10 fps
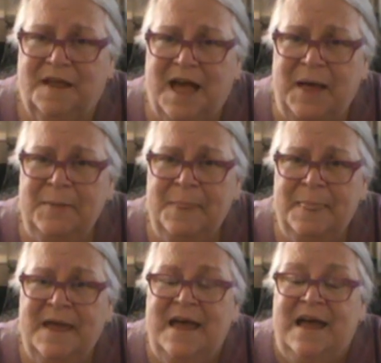Okay?
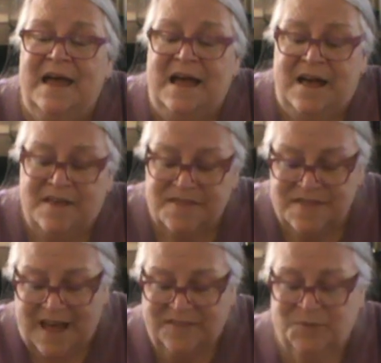
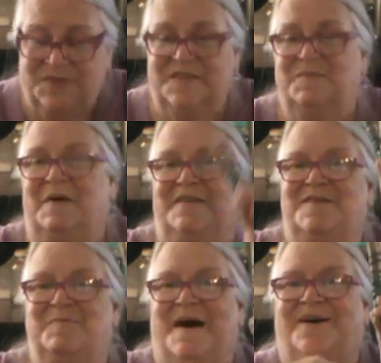that's what the spell is
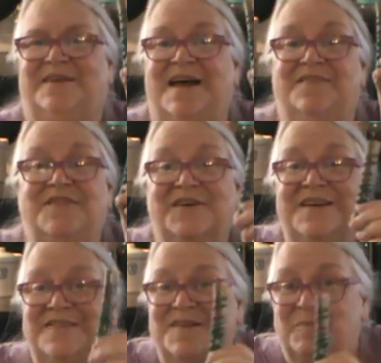about. And
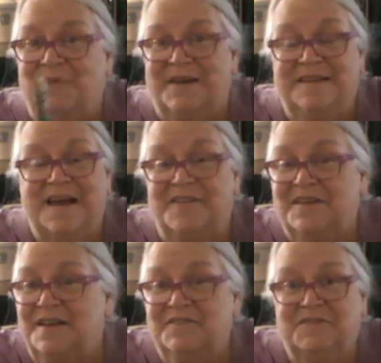very simply, now
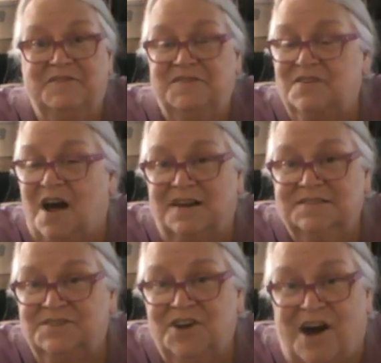that I've talked
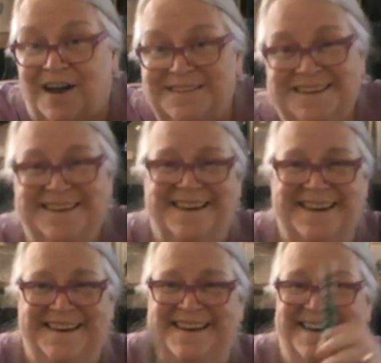and talked,
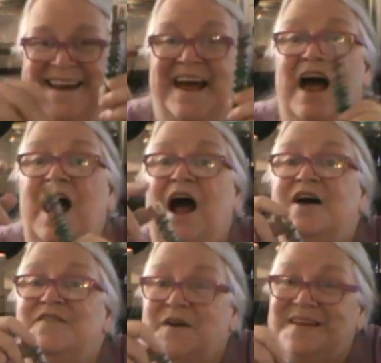
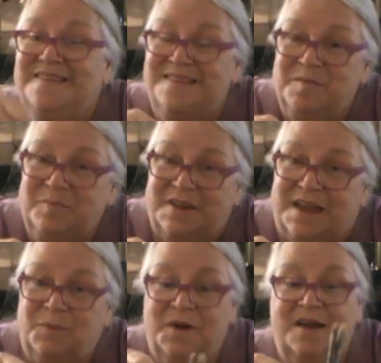very
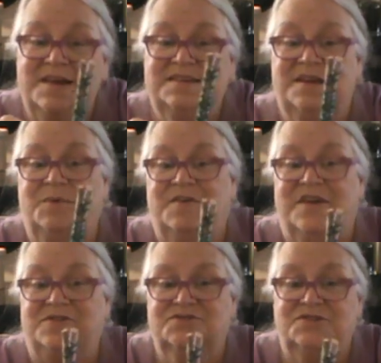simply, what I did was
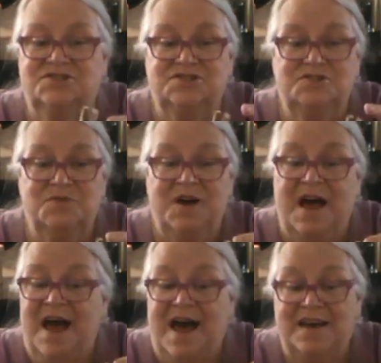I took two,
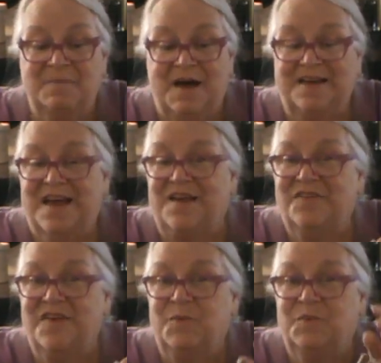and in my
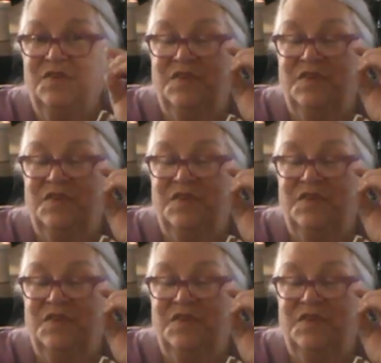case, it was